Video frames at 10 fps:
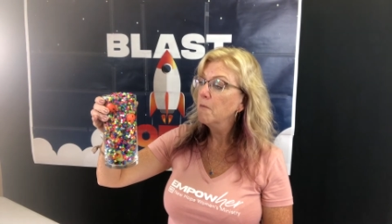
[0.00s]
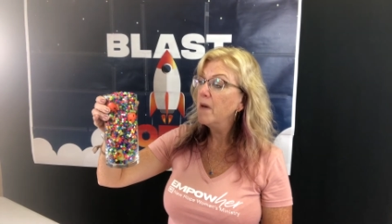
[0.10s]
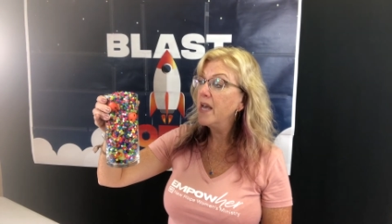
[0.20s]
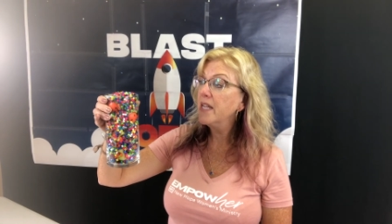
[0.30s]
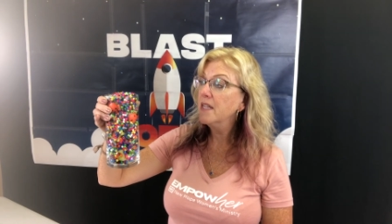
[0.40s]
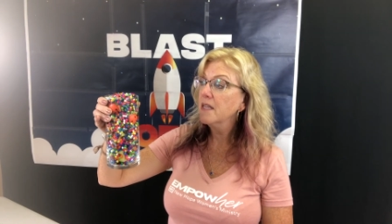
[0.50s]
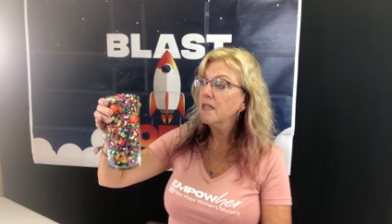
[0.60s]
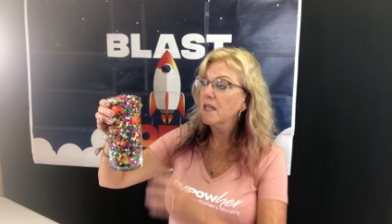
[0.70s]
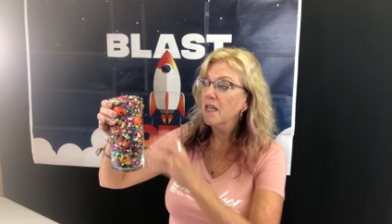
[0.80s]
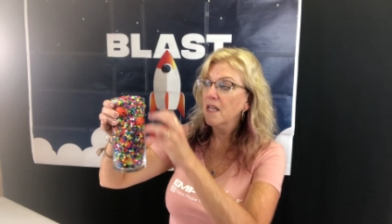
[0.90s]
But
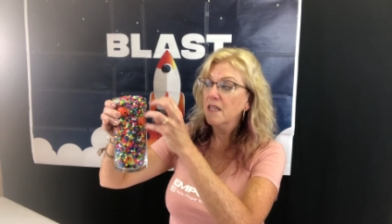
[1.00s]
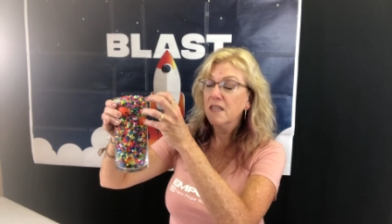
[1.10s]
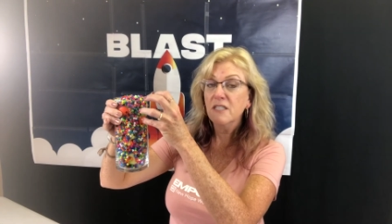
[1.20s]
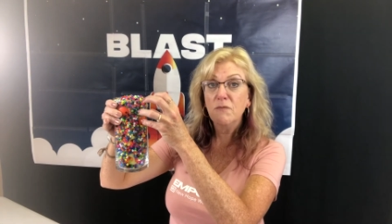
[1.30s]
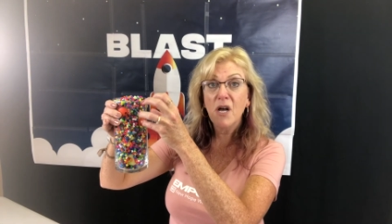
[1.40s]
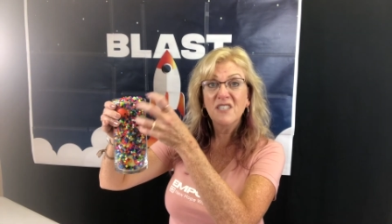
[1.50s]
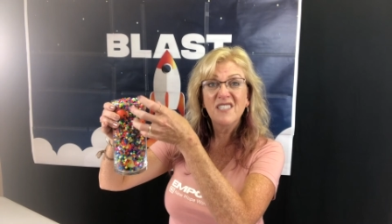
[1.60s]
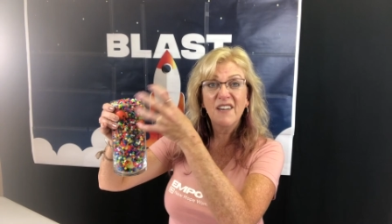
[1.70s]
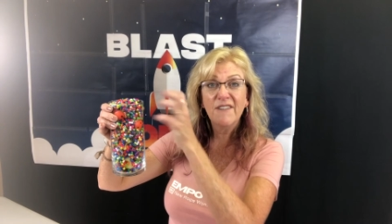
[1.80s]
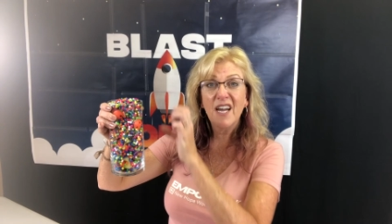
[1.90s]
the small
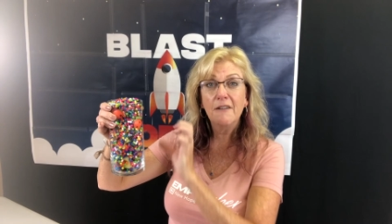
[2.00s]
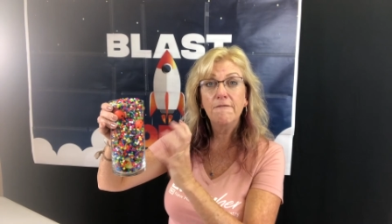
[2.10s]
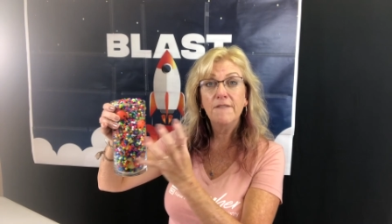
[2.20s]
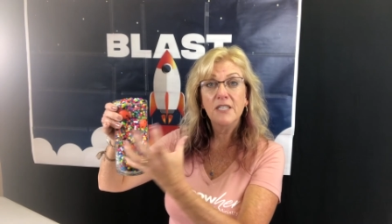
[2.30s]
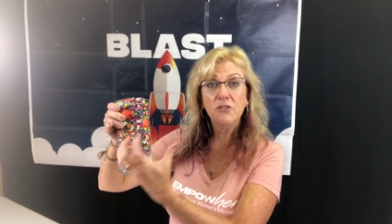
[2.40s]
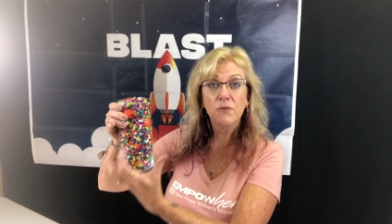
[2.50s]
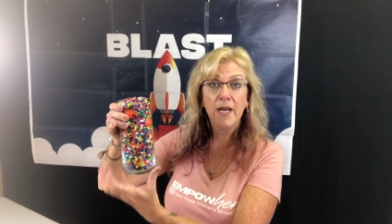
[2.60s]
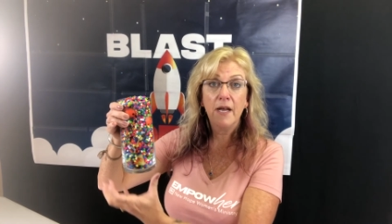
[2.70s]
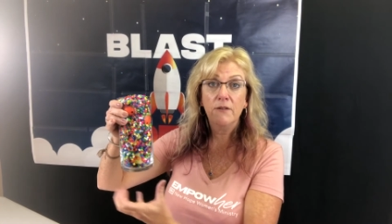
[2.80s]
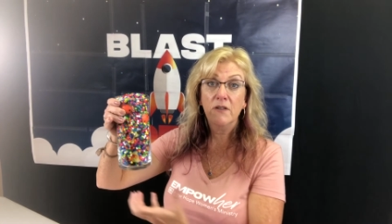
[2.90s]
stuff kind of fits
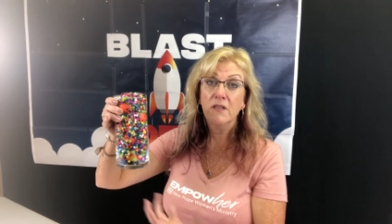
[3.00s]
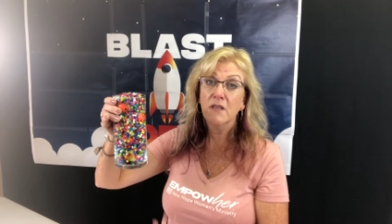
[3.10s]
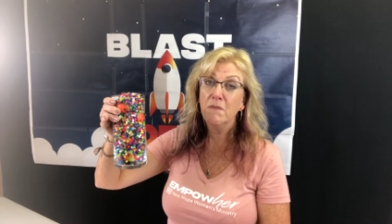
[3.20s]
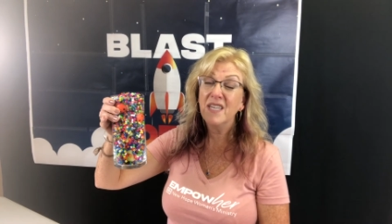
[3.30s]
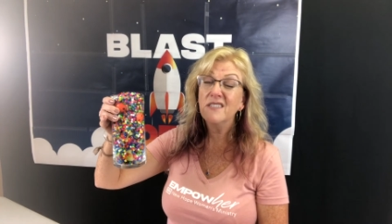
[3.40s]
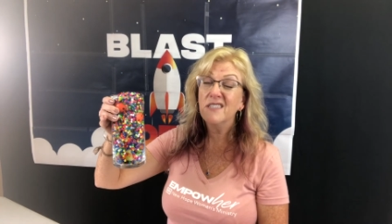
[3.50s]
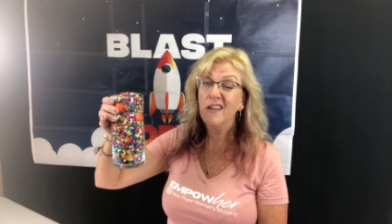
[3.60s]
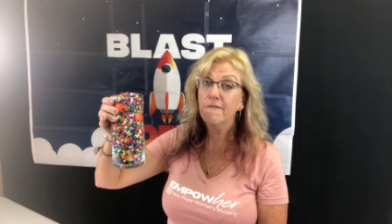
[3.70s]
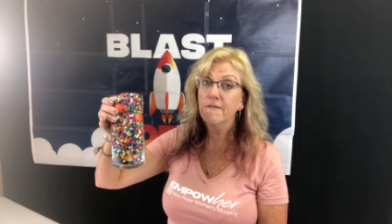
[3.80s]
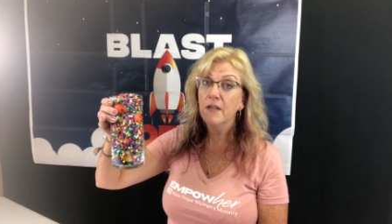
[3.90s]
around the big
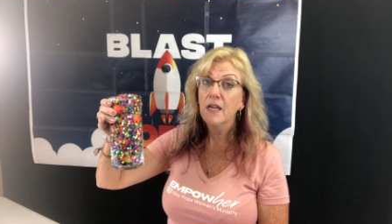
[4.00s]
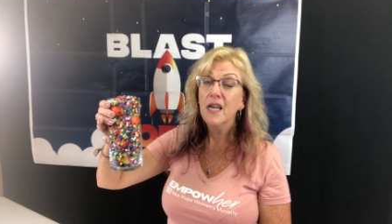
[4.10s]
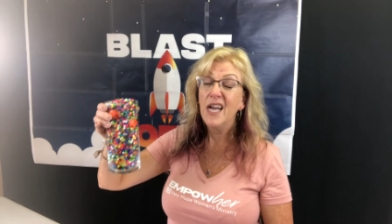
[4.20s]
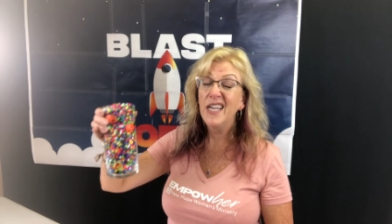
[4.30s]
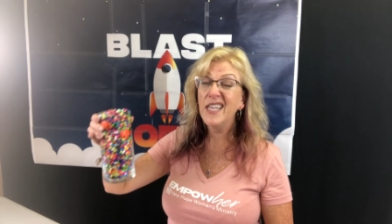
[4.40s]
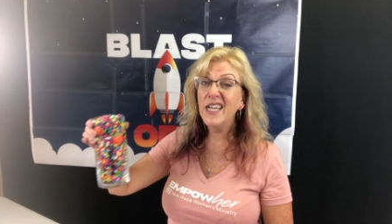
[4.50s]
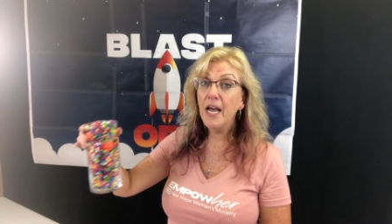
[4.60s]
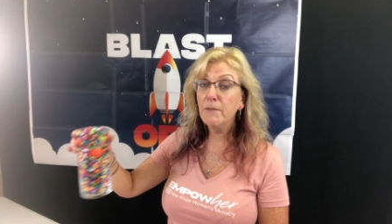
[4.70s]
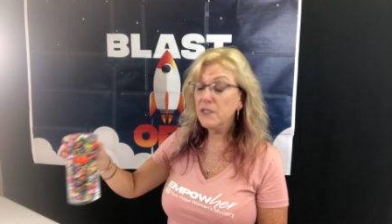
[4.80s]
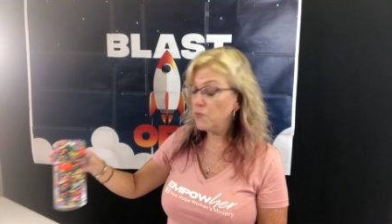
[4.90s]
stuff. And that
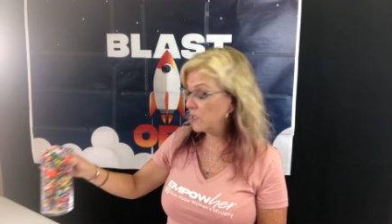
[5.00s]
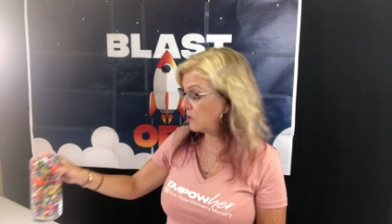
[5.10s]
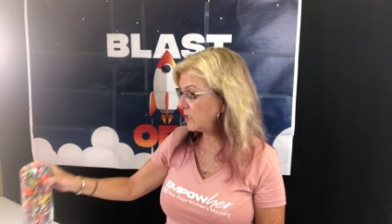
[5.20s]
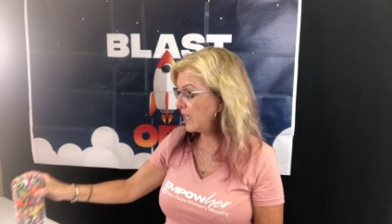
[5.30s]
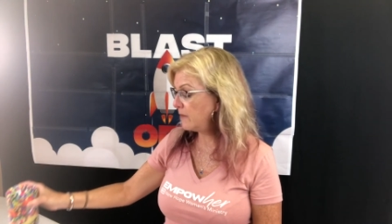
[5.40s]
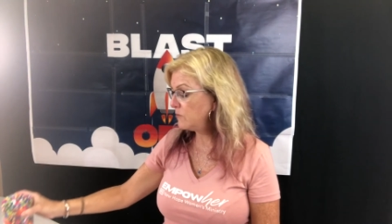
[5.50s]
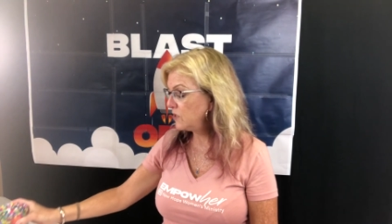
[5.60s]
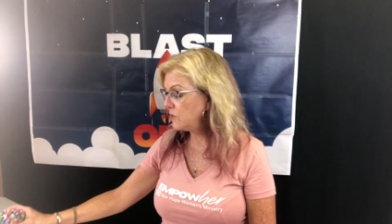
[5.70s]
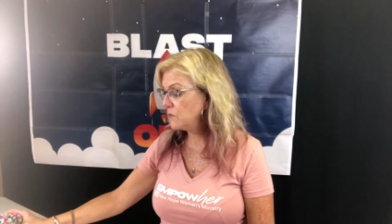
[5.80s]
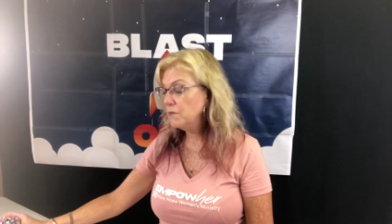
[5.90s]
happens with our time
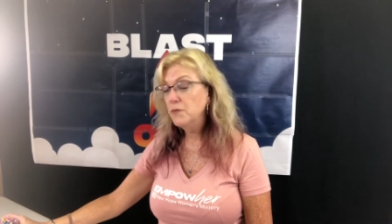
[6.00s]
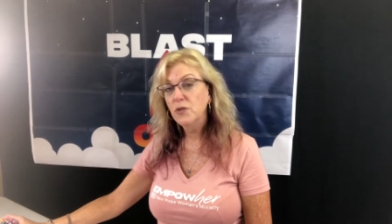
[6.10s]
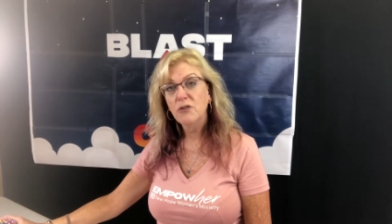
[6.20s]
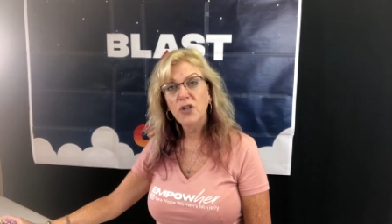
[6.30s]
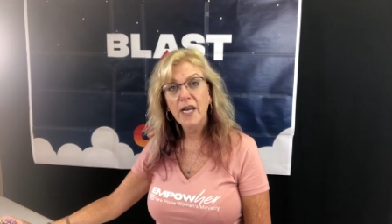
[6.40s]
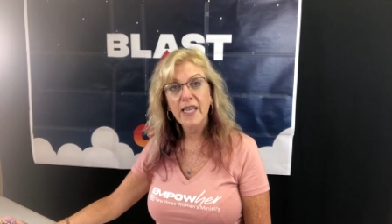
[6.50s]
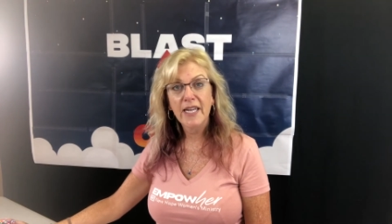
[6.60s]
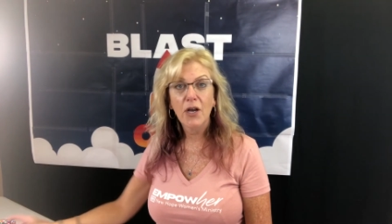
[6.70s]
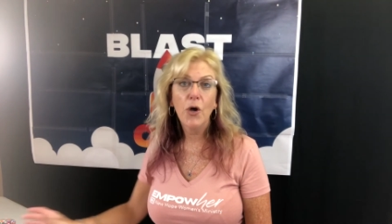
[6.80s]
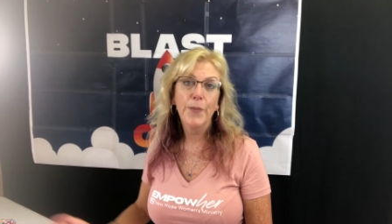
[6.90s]
too. So try that
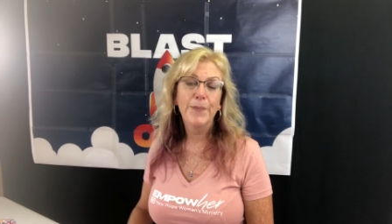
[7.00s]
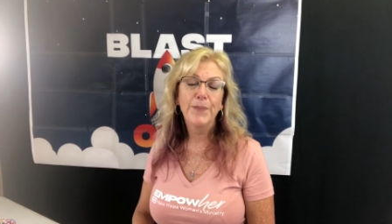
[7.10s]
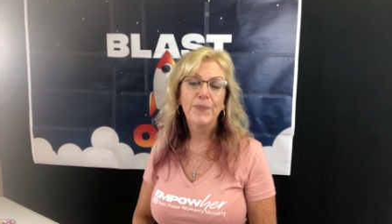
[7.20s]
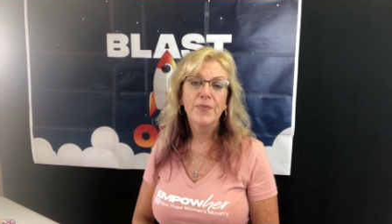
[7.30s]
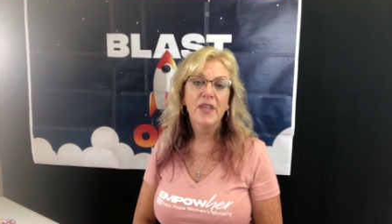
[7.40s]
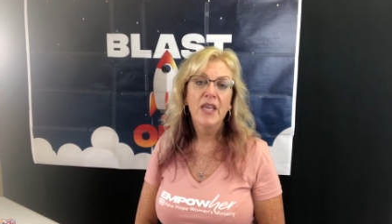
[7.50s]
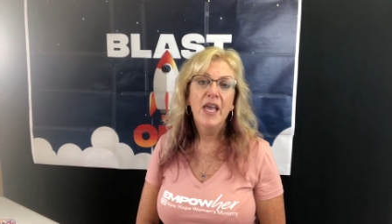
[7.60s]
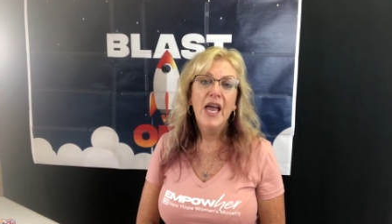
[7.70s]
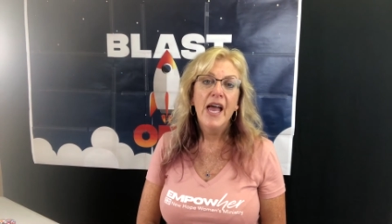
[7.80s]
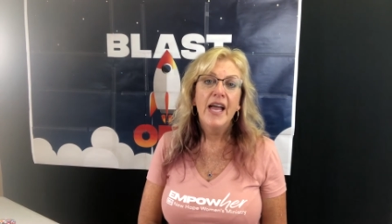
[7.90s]
at home.
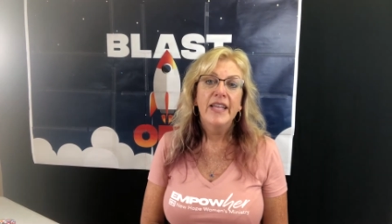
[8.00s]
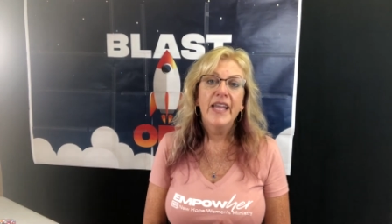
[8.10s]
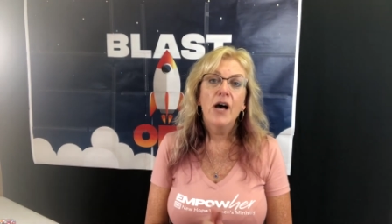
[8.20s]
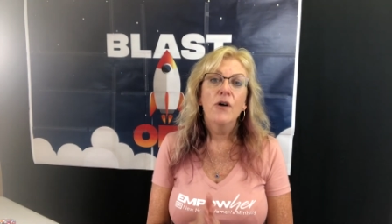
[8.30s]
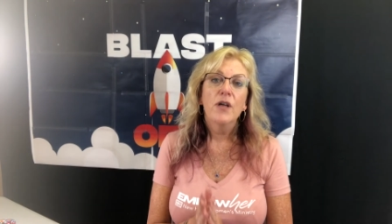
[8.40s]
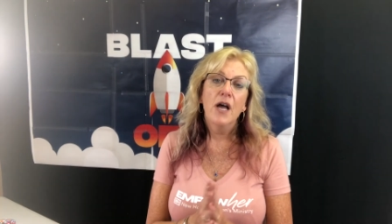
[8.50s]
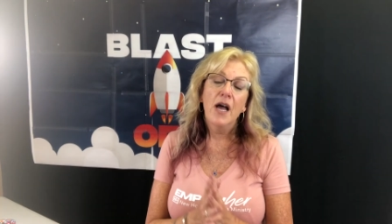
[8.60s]
Now,